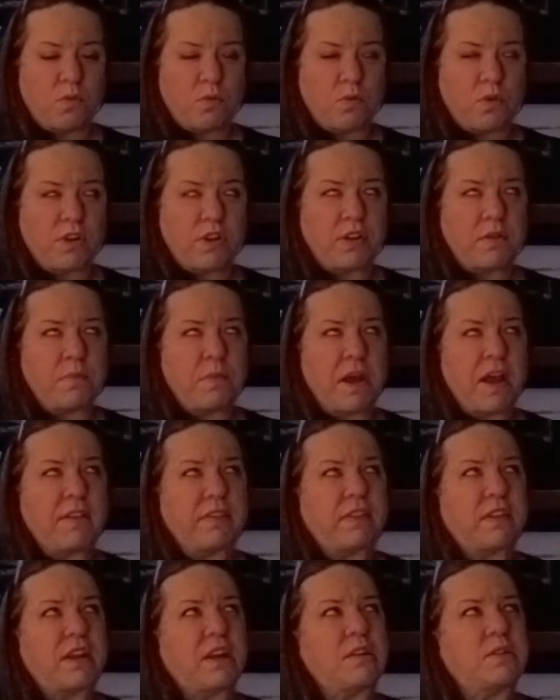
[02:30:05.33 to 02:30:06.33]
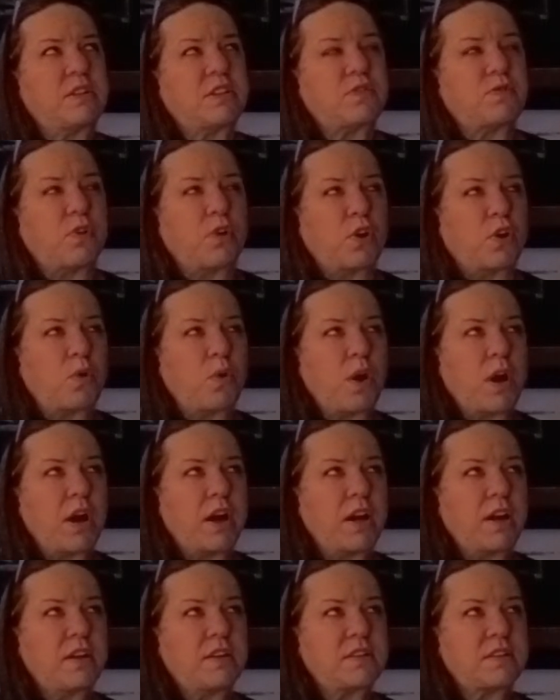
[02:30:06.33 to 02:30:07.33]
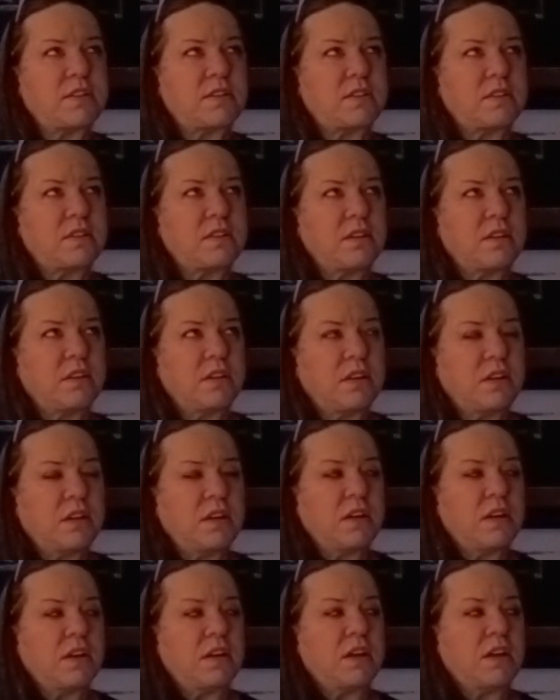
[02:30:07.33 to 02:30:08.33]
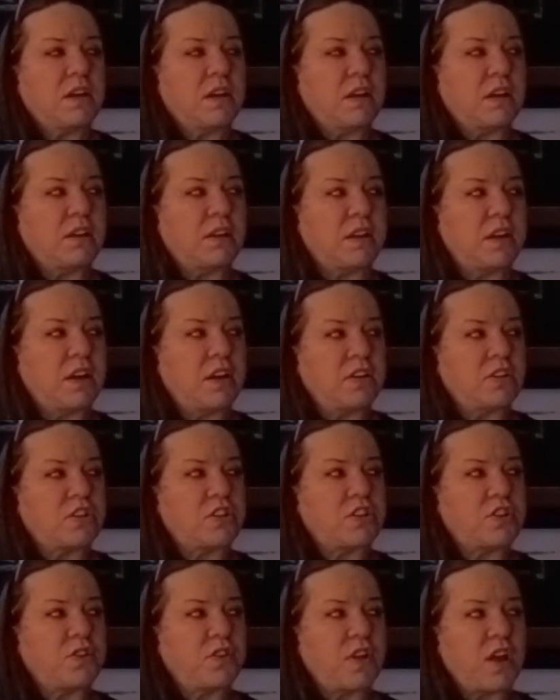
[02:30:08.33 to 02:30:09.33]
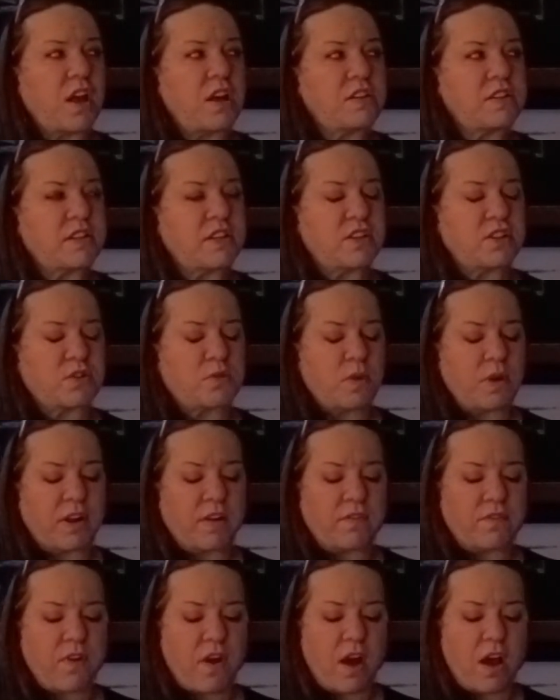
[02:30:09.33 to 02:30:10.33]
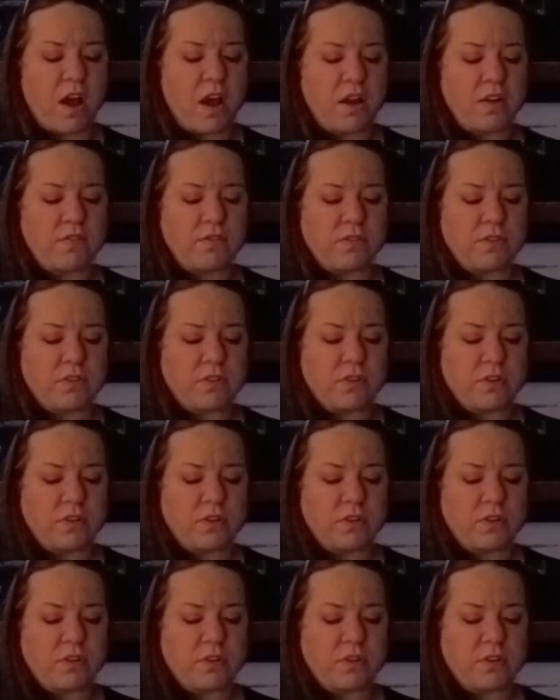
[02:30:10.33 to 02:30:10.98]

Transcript: What are the main themes for Aquarius in the year 2025?